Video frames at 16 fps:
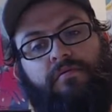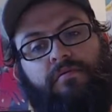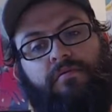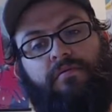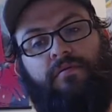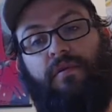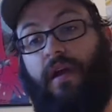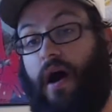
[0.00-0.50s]

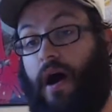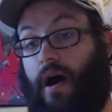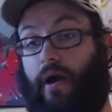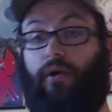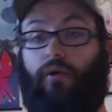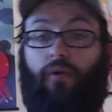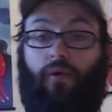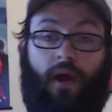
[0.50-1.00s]
not
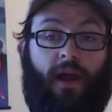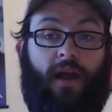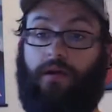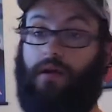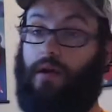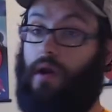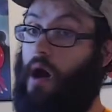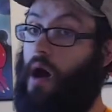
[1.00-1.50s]
great,
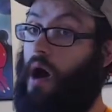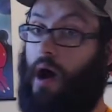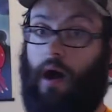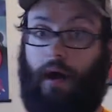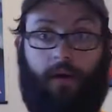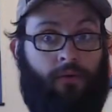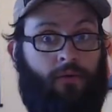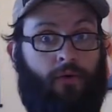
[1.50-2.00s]
not
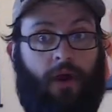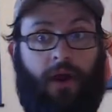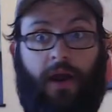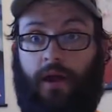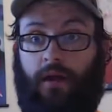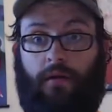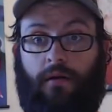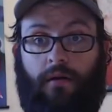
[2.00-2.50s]

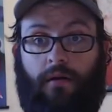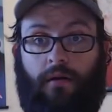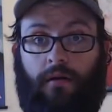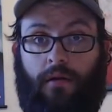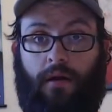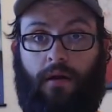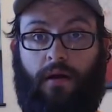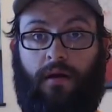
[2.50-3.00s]
great,
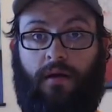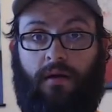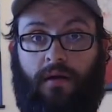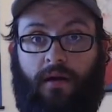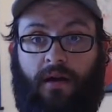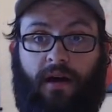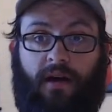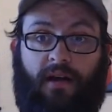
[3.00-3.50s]

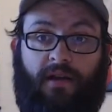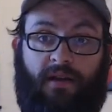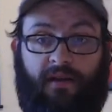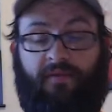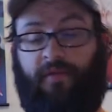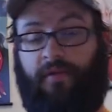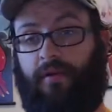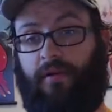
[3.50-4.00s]
uh,
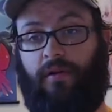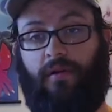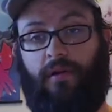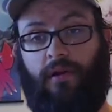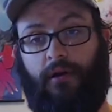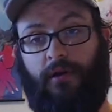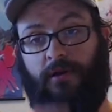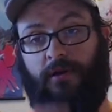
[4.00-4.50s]
different
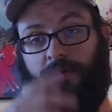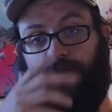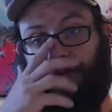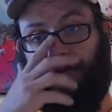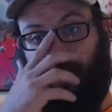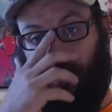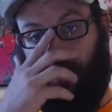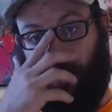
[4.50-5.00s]

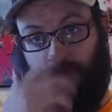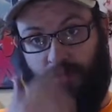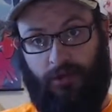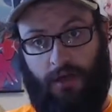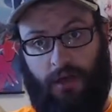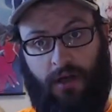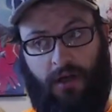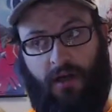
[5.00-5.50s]
shows,
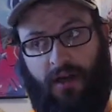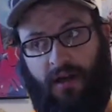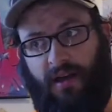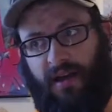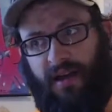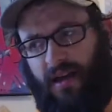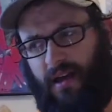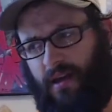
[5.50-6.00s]

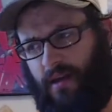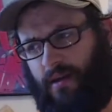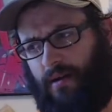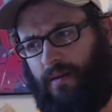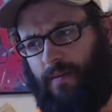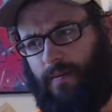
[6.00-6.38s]
and